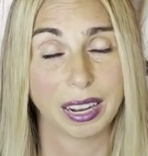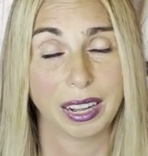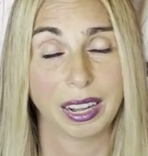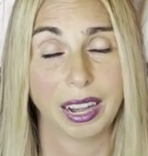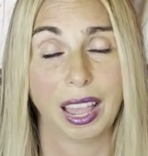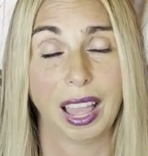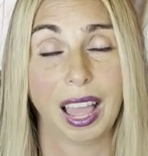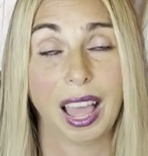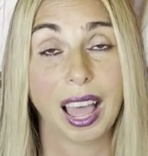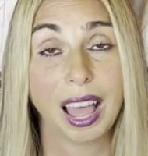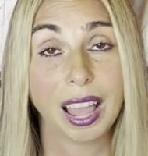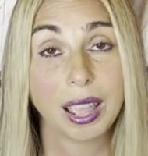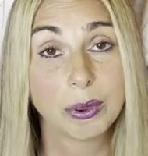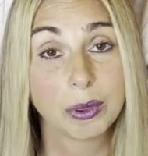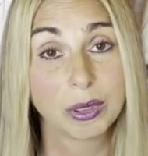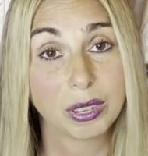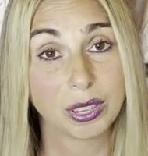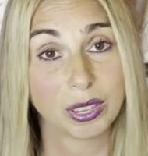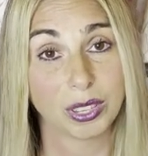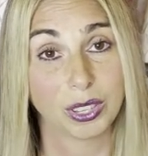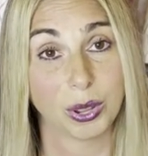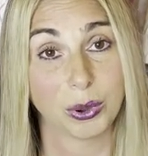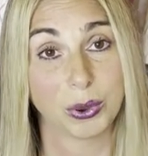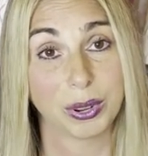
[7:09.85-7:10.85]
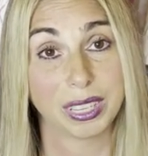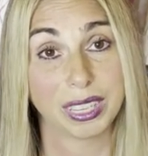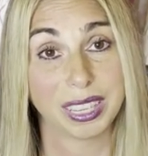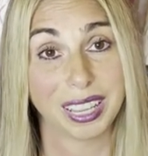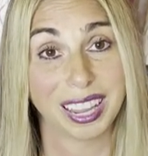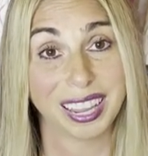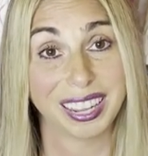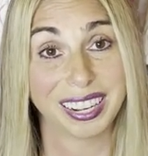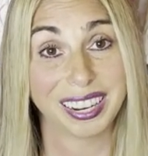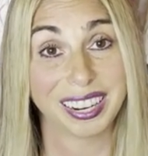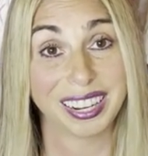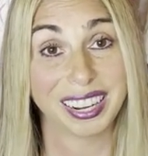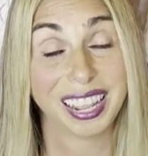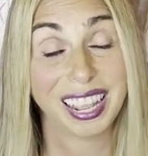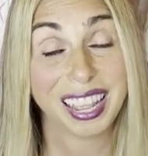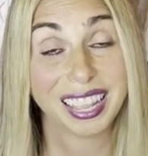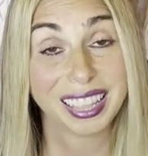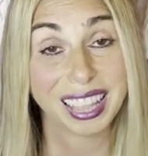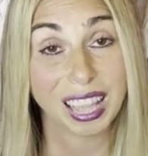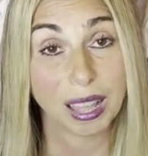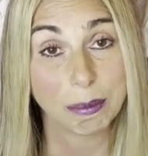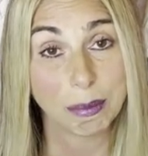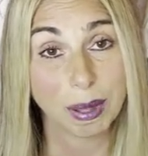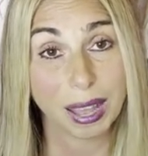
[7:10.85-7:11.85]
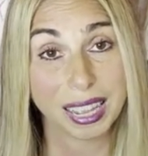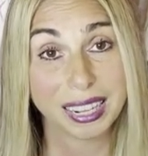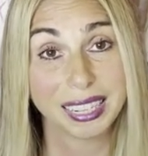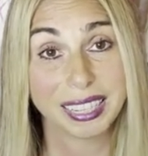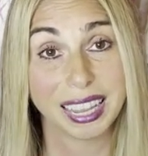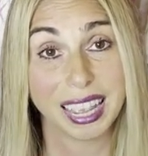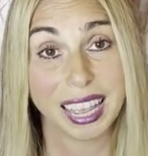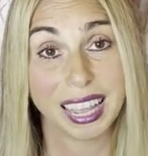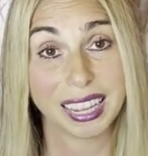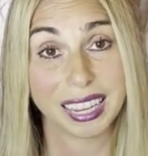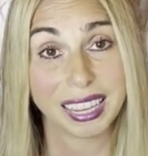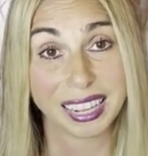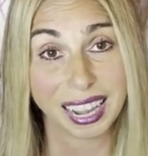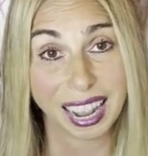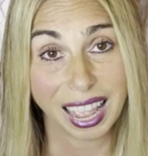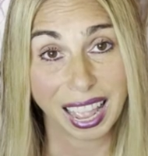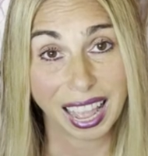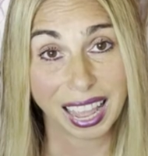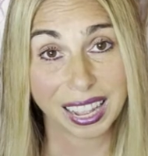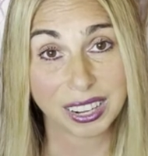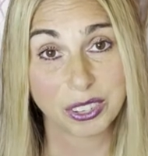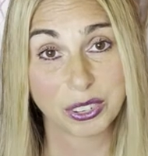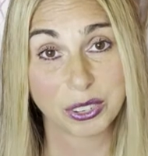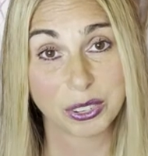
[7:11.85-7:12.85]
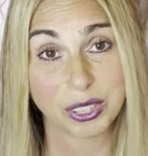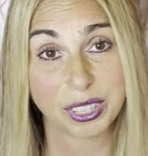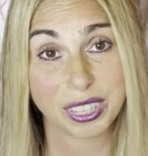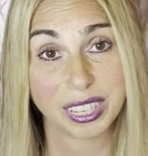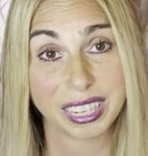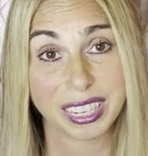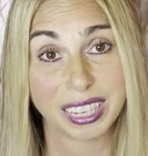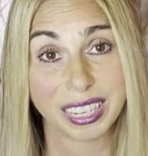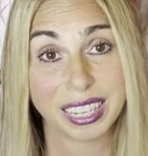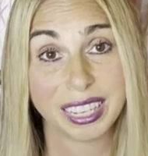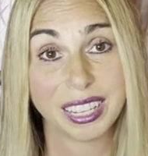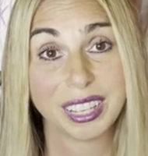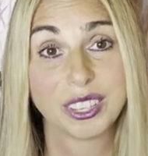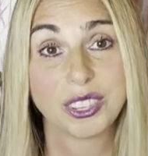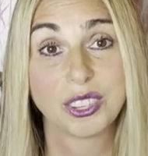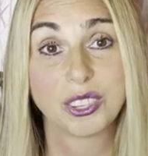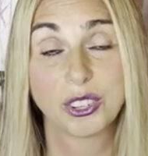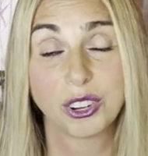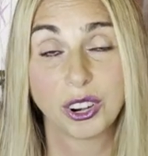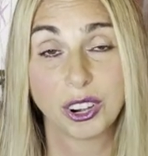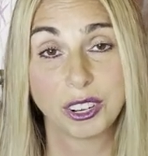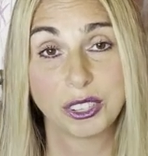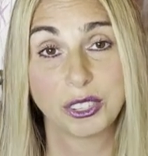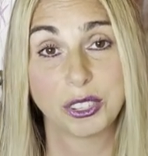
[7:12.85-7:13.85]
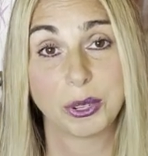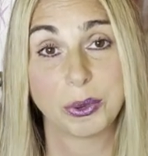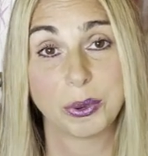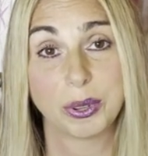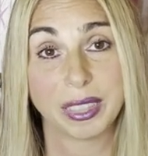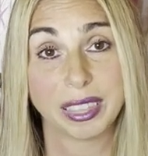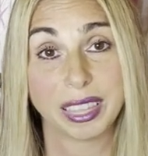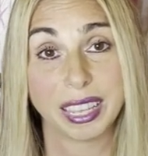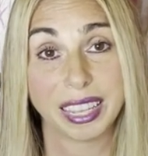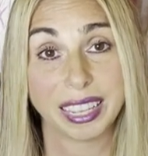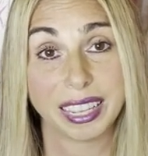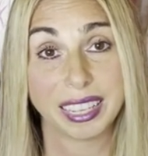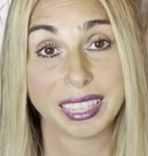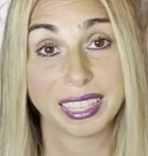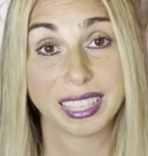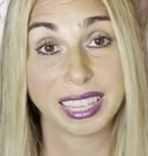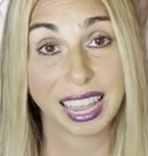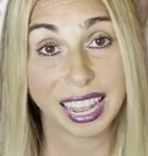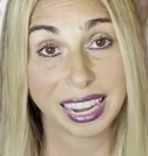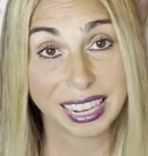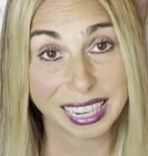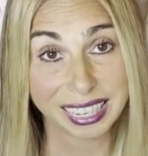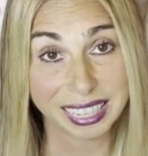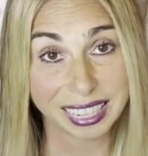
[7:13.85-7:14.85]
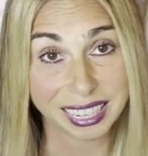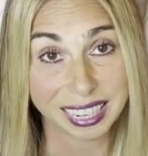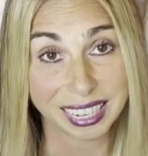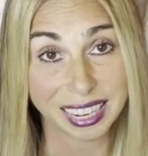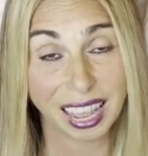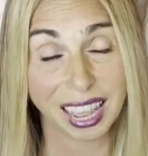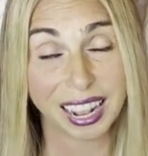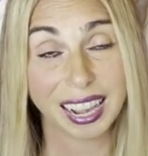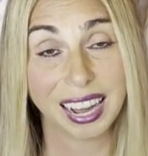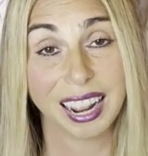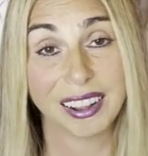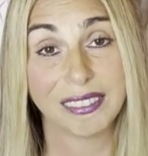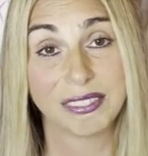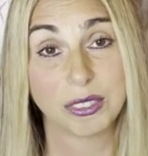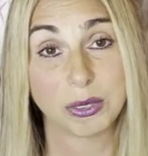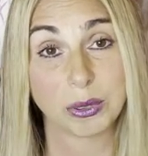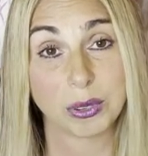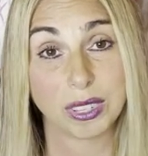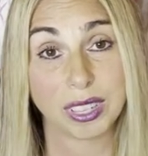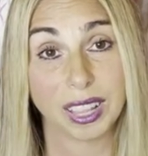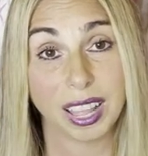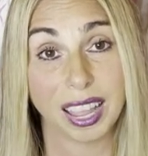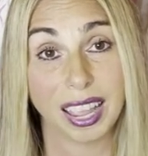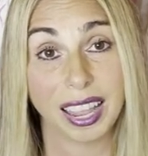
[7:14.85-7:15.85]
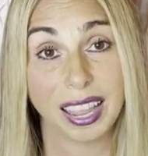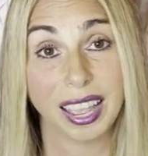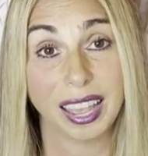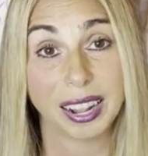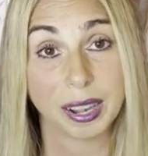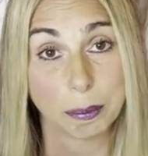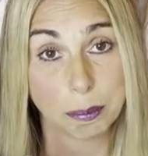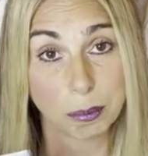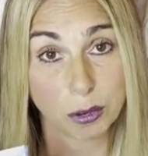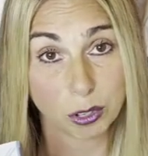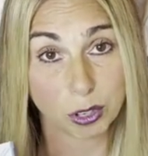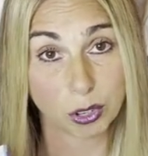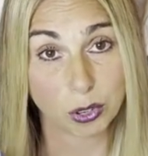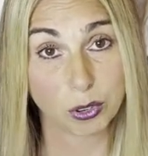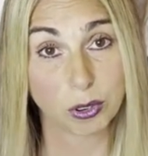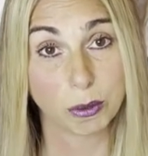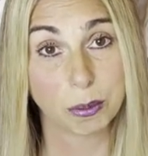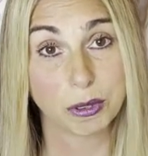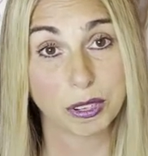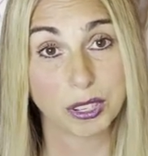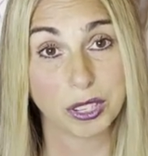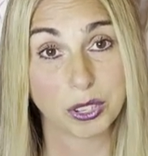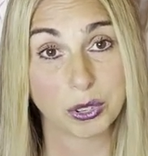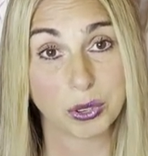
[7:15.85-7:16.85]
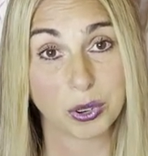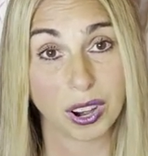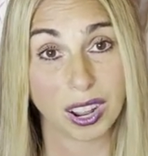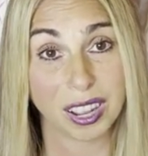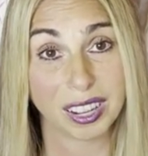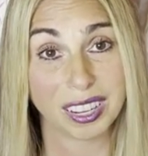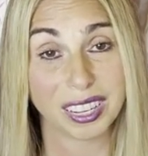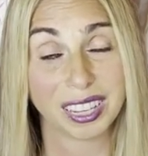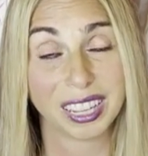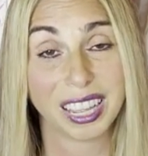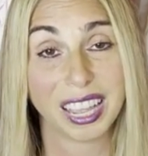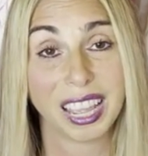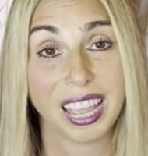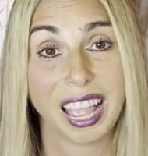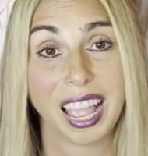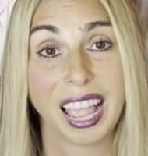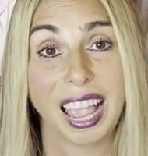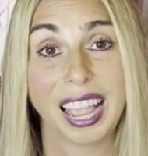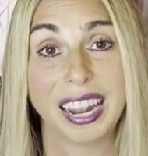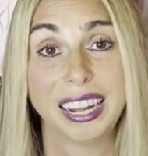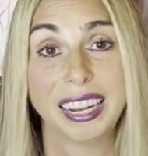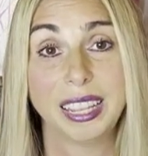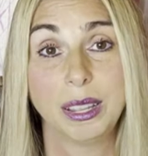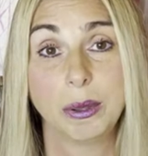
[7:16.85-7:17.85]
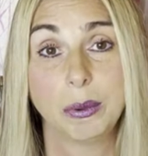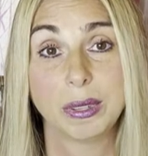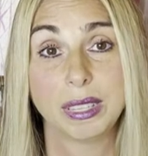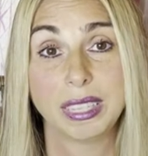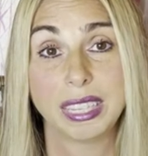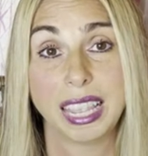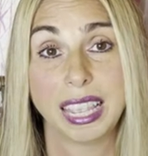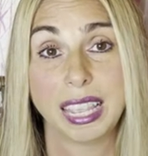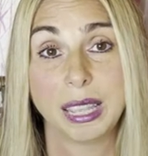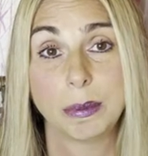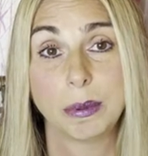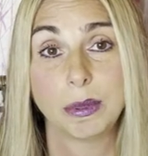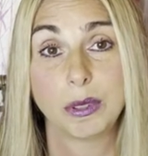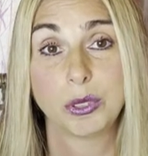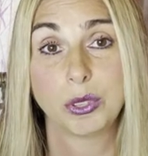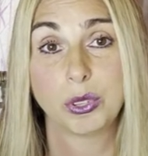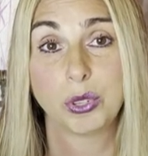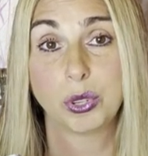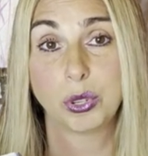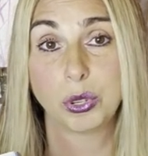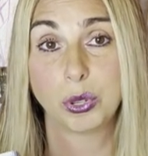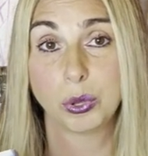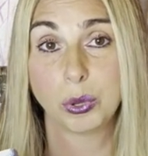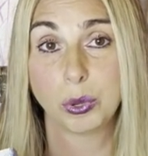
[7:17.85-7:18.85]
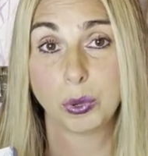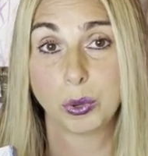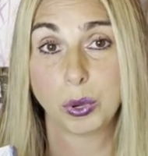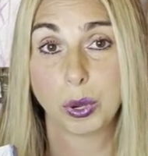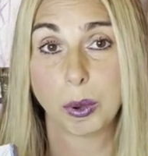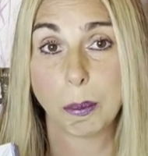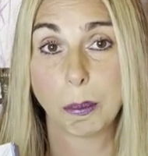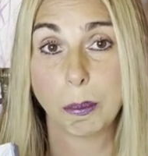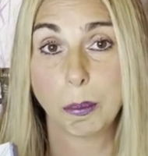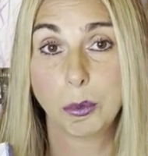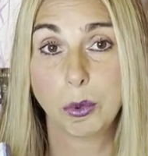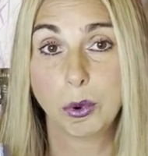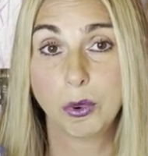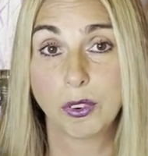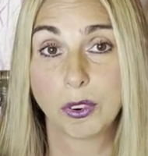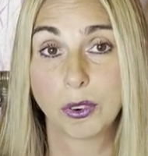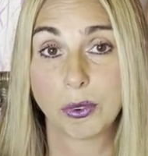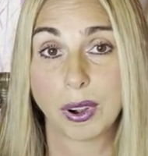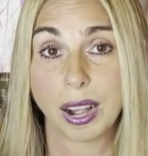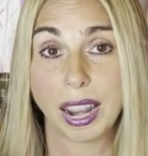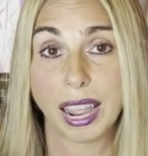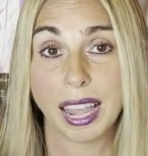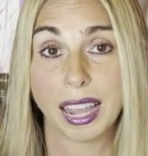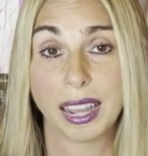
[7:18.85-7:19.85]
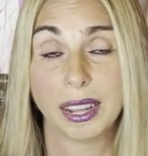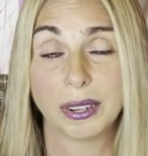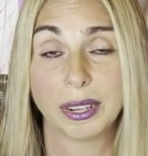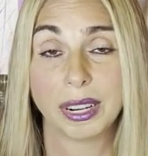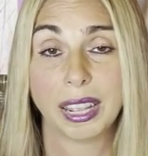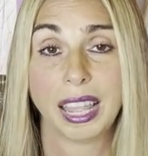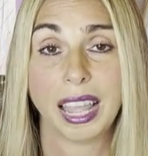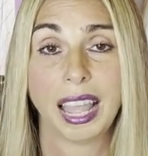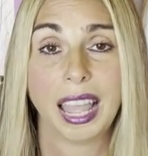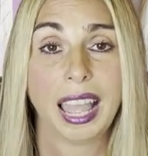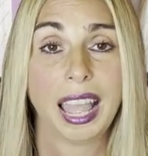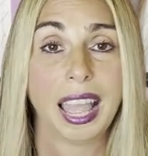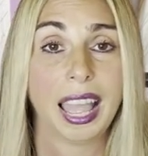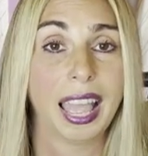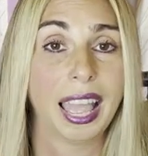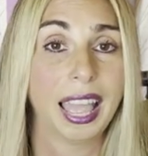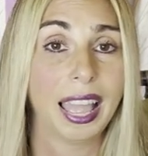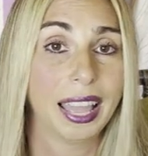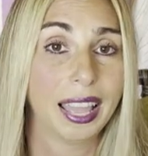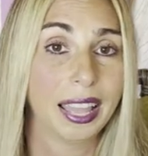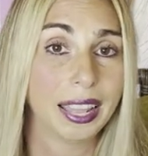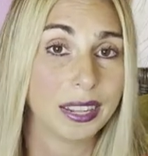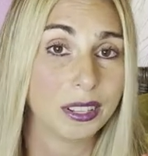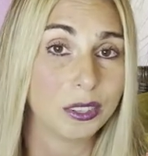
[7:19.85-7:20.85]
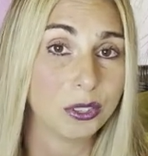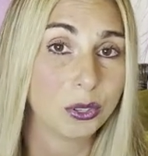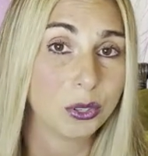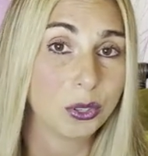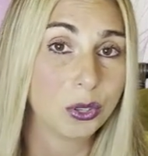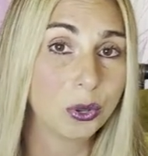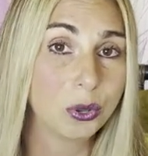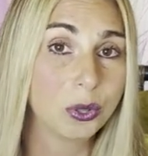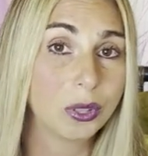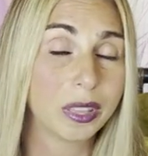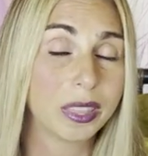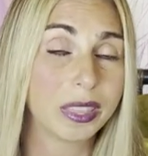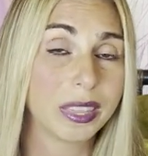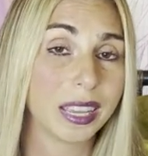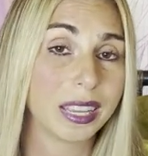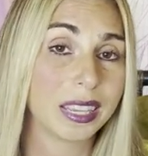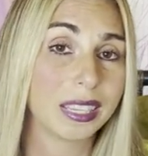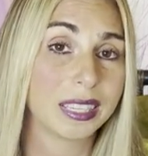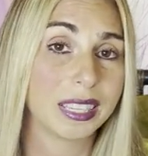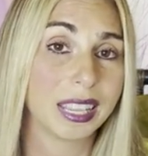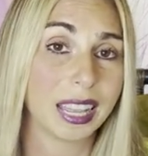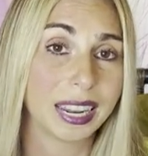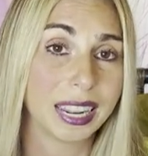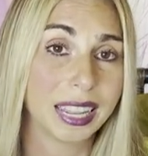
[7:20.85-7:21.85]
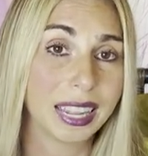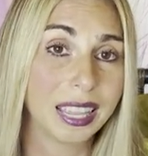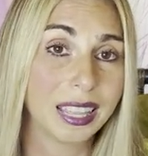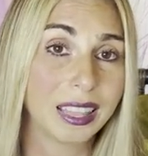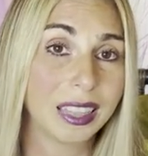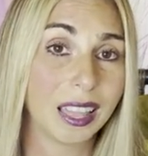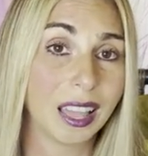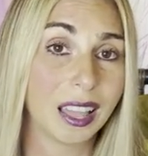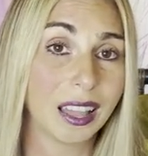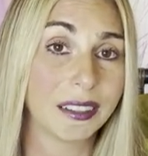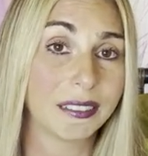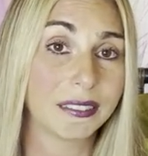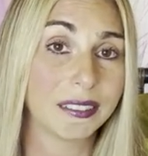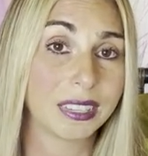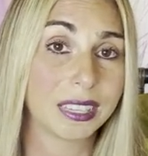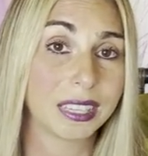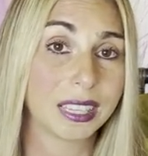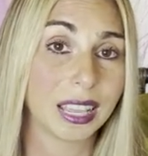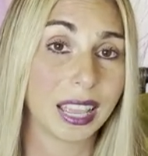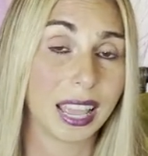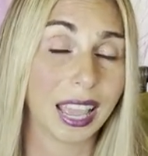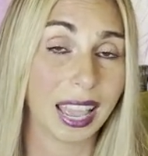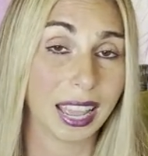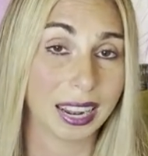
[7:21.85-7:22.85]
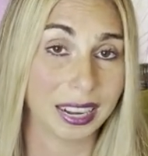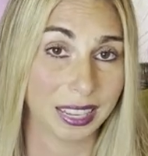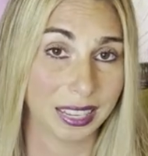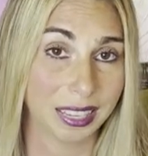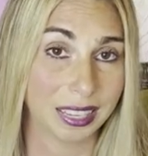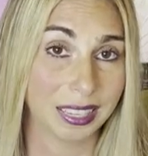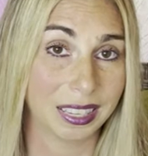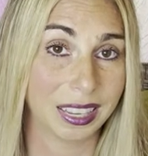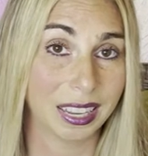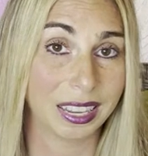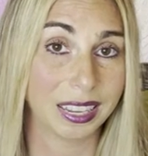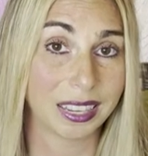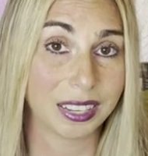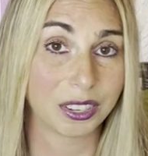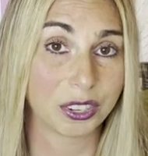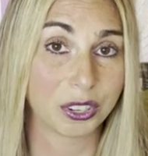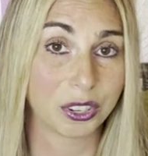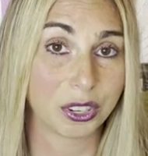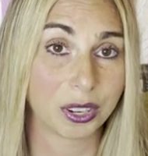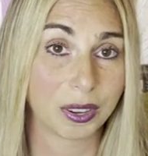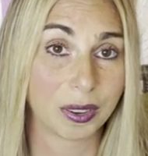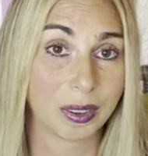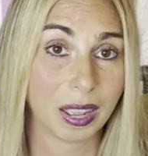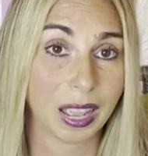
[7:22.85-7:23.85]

And I was so excited that my dad could actually start doing things and he did not have to rely on a prescription drug and he was able to move around and do the things that he loves at his age.